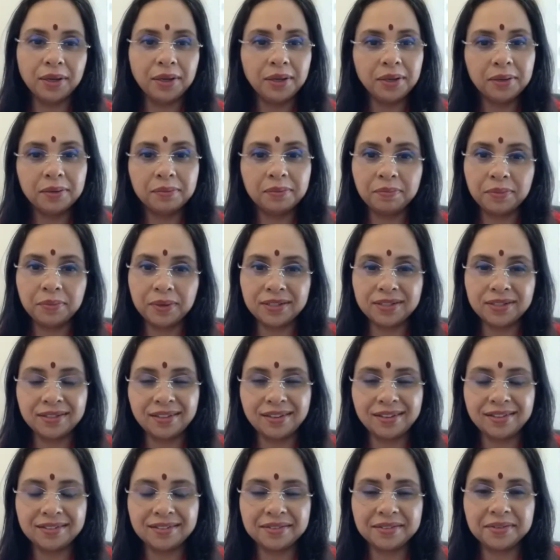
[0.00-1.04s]
the
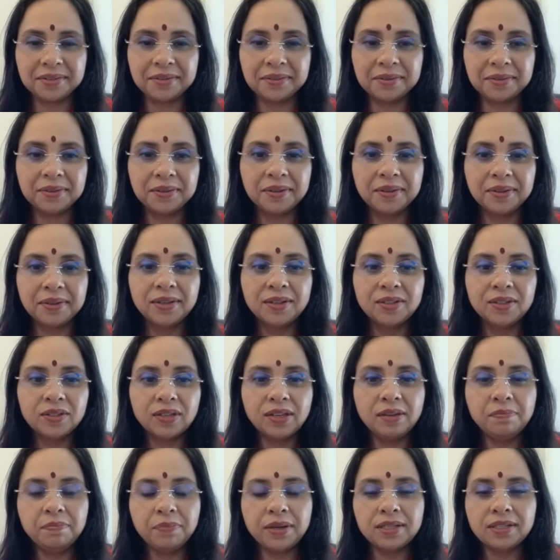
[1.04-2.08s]
personalist. So
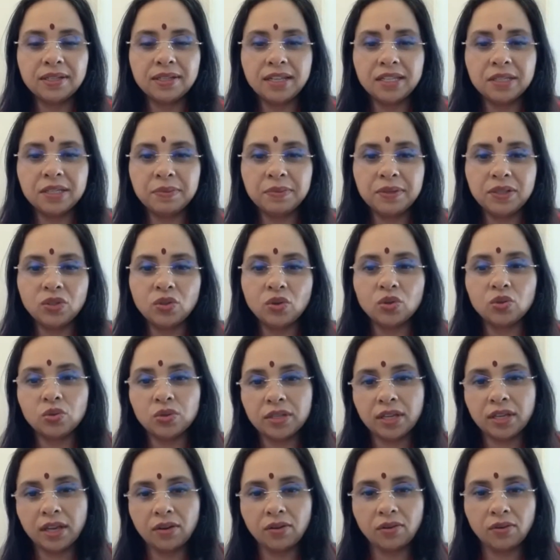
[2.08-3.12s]
impersonalist means those who
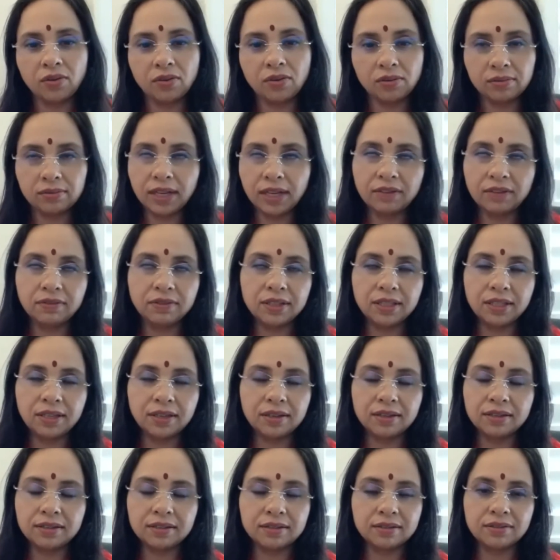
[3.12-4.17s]
say, oh,
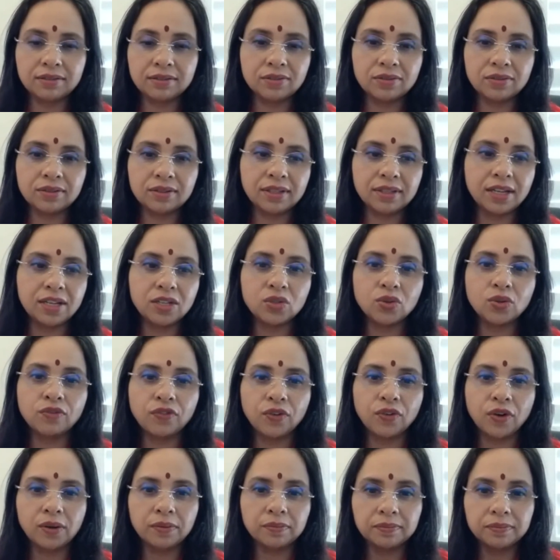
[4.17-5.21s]
everything is, no, there is no
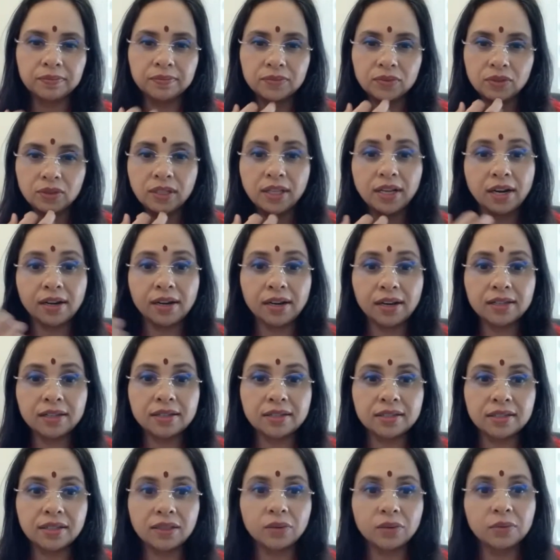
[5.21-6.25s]
form. So there are
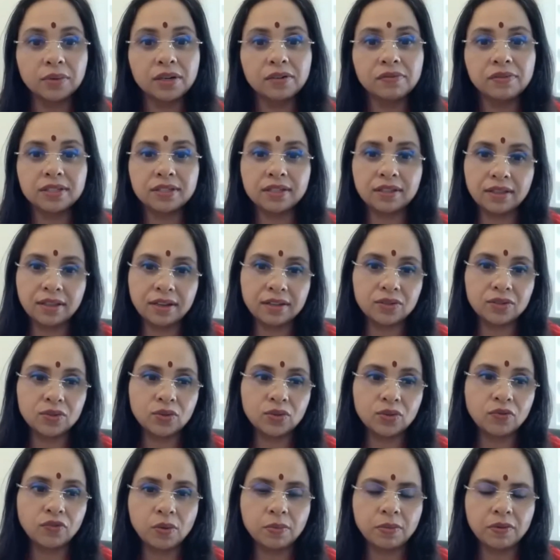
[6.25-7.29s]
religions in the world which say there is
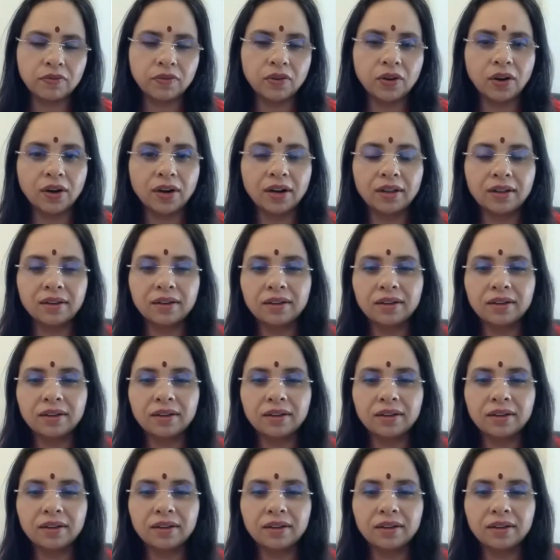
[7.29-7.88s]
no form of God.